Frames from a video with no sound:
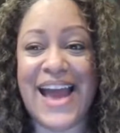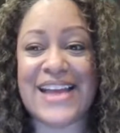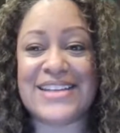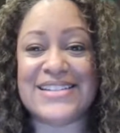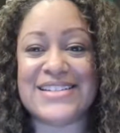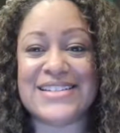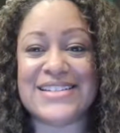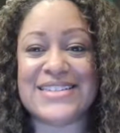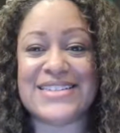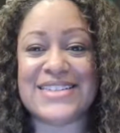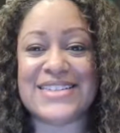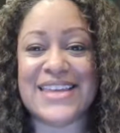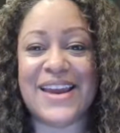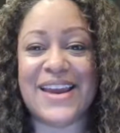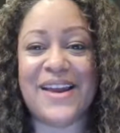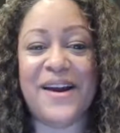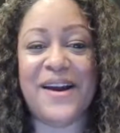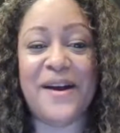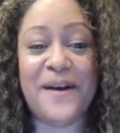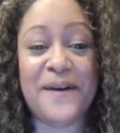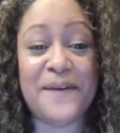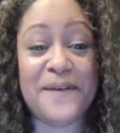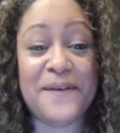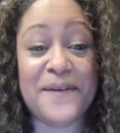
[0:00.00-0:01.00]
I just said,
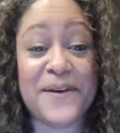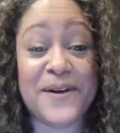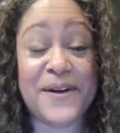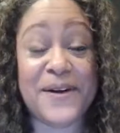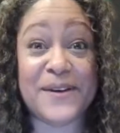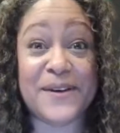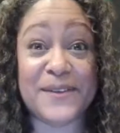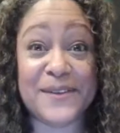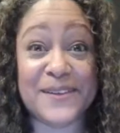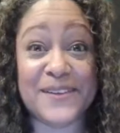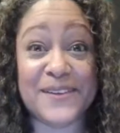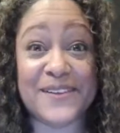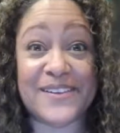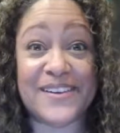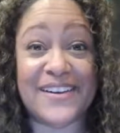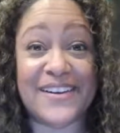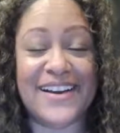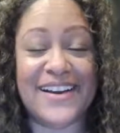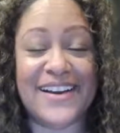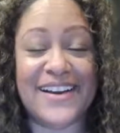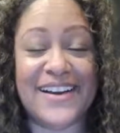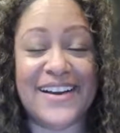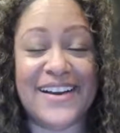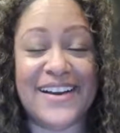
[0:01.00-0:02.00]
oh,
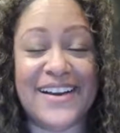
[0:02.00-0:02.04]
cool.